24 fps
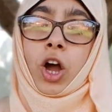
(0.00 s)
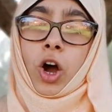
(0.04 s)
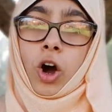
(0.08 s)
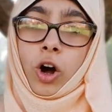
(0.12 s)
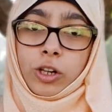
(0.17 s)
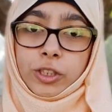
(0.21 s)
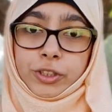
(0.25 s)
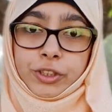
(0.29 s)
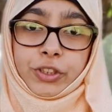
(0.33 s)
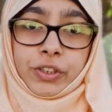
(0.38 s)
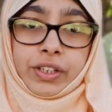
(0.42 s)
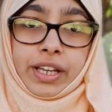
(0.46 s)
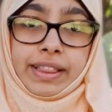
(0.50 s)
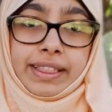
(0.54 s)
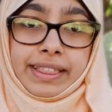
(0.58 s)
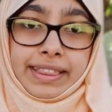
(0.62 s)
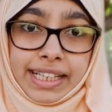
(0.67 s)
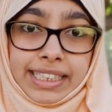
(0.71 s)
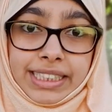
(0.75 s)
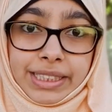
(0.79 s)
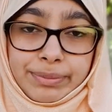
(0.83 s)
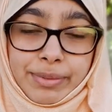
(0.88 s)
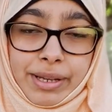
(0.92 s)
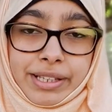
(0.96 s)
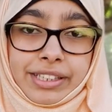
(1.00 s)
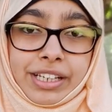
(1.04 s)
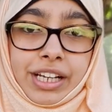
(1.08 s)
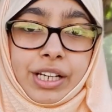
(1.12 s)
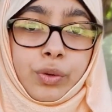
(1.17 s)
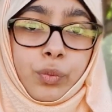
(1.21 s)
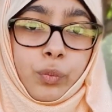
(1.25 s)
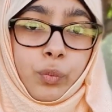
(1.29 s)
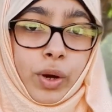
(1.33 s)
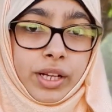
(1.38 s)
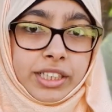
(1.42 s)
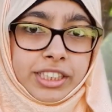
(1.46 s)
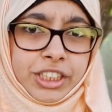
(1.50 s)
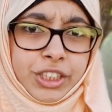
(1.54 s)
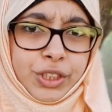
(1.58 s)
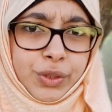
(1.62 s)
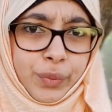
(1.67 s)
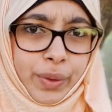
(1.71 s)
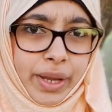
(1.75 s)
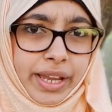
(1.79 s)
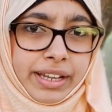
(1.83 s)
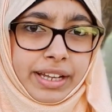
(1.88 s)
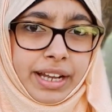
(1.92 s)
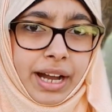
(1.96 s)
Also, in this method, once you
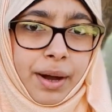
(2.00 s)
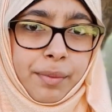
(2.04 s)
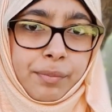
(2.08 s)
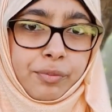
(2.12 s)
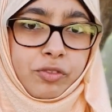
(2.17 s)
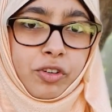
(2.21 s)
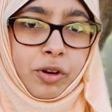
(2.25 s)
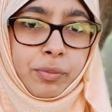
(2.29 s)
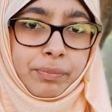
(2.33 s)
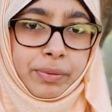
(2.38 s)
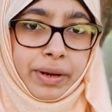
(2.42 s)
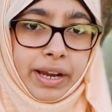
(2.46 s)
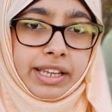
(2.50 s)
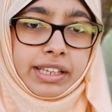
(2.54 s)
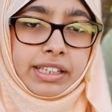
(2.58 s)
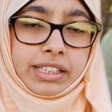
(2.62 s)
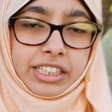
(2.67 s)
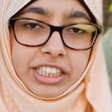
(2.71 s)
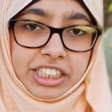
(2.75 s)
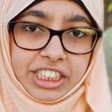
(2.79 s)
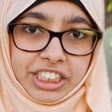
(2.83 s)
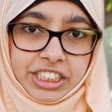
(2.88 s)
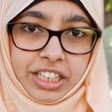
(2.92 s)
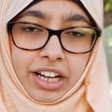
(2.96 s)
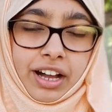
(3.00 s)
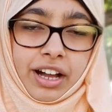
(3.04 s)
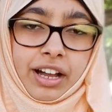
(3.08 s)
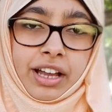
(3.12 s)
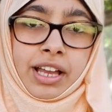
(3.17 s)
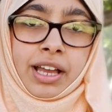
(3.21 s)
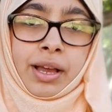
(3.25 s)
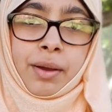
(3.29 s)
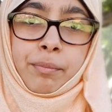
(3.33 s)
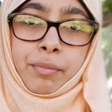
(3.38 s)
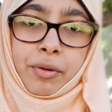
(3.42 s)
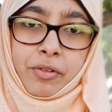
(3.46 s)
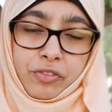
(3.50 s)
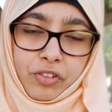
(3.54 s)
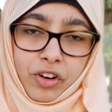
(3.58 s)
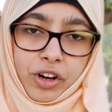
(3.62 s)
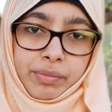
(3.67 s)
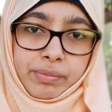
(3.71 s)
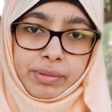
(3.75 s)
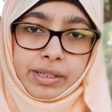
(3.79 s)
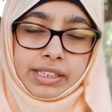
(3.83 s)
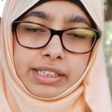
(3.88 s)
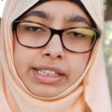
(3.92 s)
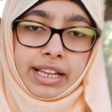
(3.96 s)
wake up for praying Isha before
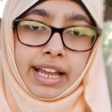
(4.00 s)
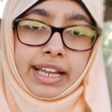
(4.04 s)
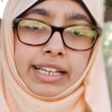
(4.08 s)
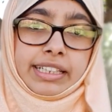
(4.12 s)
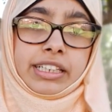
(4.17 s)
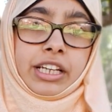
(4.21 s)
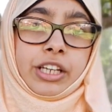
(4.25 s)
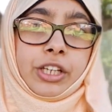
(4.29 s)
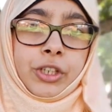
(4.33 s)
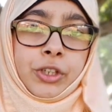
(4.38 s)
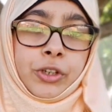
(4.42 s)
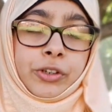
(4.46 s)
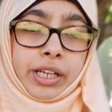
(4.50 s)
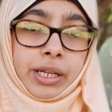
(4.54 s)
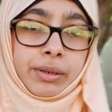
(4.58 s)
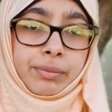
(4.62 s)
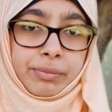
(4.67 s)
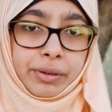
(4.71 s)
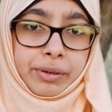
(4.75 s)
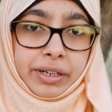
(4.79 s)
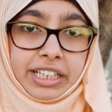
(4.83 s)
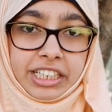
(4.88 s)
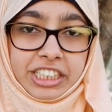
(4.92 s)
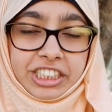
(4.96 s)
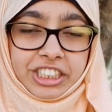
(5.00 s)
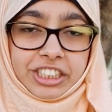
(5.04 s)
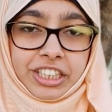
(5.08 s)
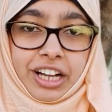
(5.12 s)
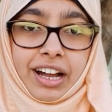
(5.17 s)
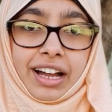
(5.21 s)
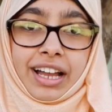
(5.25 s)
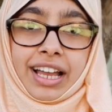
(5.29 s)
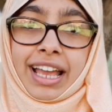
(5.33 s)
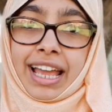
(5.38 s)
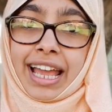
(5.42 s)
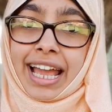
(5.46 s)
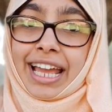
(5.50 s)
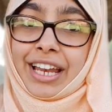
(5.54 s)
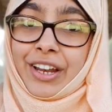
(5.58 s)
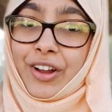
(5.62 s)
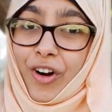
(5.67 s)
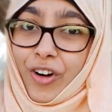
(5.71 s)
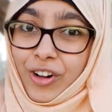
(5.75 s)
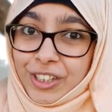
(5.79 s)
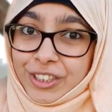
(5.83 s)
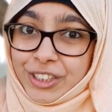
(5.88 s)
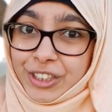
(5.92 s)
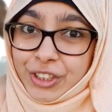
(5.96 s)
midnight, you can pray Isha and
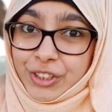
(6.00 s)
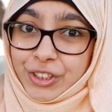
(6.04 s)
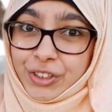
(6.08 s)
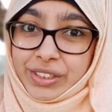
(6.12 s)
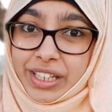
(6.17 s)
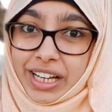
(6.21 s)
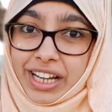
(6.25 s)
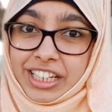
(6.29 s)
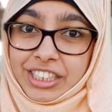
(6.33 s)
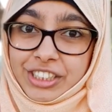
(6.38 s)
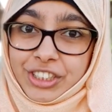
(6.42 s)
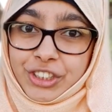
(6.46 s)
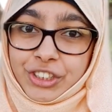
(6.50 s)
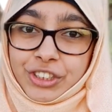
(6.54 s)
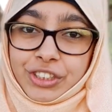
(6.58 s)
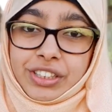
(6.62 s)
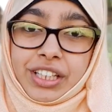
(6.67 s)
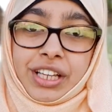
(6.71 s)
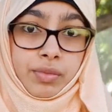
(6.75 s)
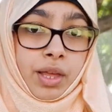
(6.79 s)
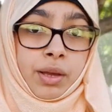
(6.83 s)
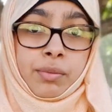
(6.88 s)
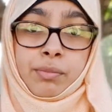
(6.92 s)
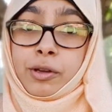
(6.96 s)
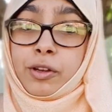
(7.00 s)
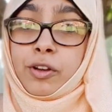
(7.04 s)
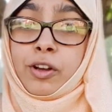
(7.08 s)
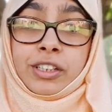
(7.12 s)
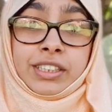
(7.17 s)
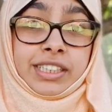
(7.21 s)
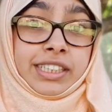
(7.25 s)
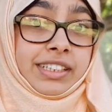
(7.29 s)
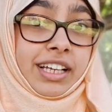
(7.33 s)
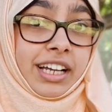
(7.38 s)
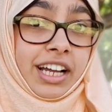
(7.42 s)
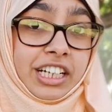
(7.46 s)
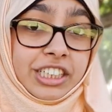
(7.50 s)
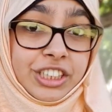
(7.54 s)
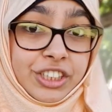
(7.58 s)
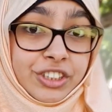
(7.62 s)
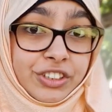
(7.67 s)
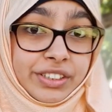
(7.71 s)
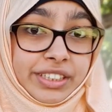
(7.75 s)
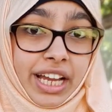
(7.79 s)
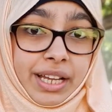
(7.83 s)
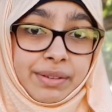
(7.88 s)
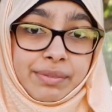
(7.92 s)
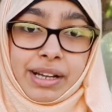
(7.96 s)
also do the Tahajjud, because the
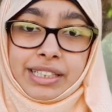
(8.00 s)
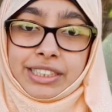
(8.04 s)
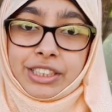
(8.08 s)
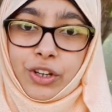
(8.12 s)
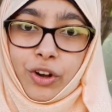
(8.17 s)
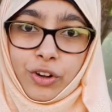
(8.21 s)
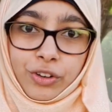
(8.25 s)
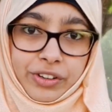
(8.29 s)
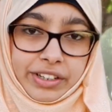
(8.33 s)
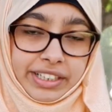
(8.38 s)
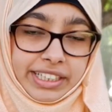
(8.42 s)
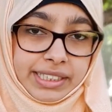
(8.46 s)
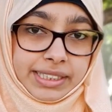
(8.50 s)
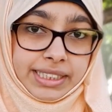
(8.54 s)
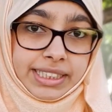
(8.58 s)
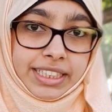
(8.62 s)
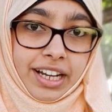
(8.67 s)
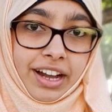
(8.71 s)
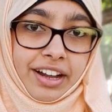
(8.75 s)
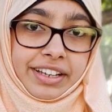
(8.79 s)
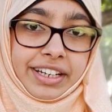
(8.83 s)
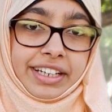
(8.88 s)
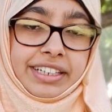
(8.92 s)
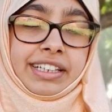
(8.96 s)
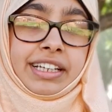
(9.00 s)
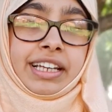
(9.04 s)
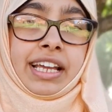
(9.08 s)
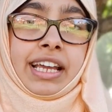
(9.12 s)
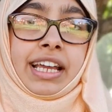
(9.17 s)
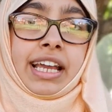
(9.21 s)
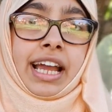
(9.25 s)
Tahajjud time has already started.